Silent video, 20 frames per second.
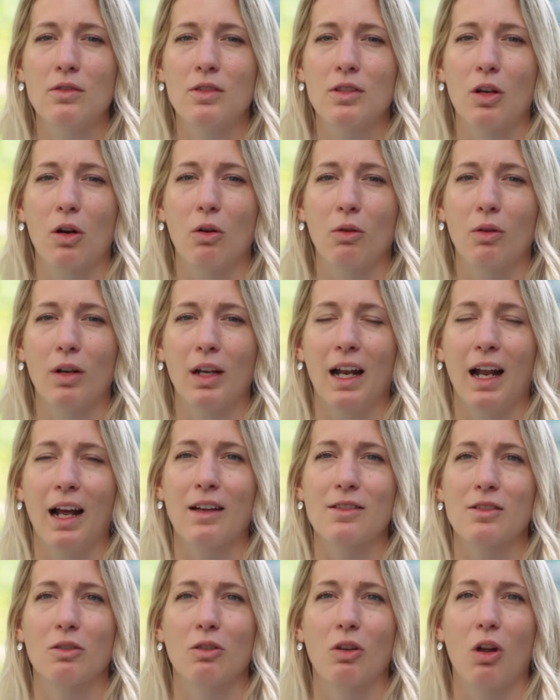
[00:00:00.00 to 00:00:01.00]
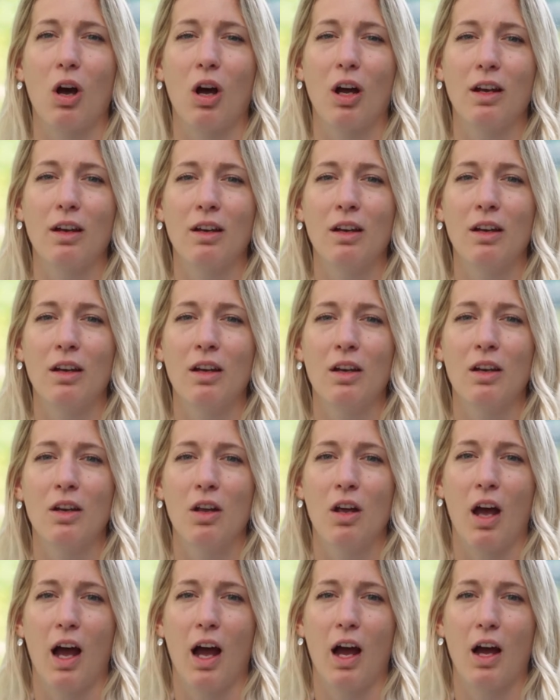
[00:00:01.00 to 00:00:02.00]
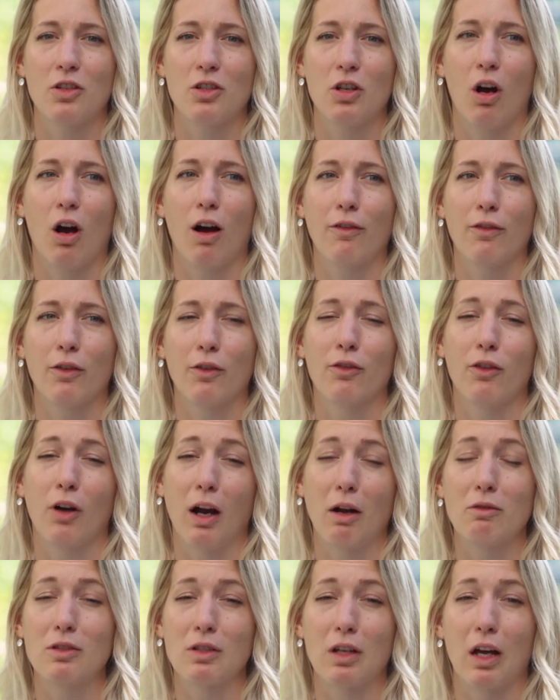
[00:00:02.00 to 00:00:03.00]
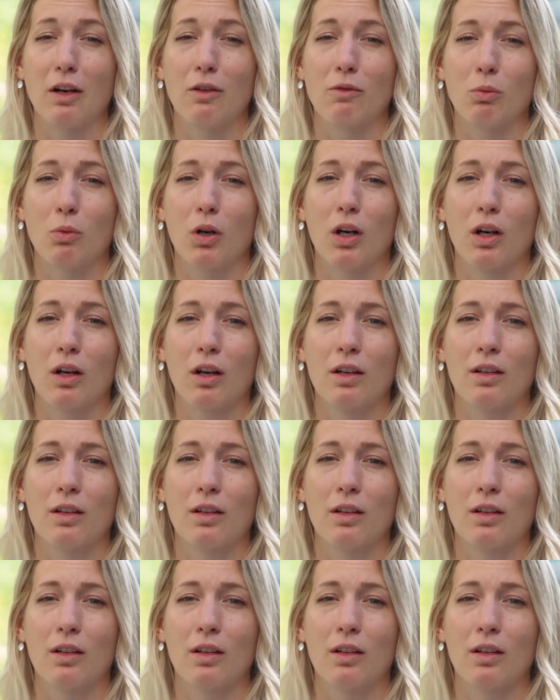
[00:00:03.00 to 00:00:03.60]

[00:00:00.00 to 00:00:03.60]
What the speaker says: So it has a lot to offer for outside of work.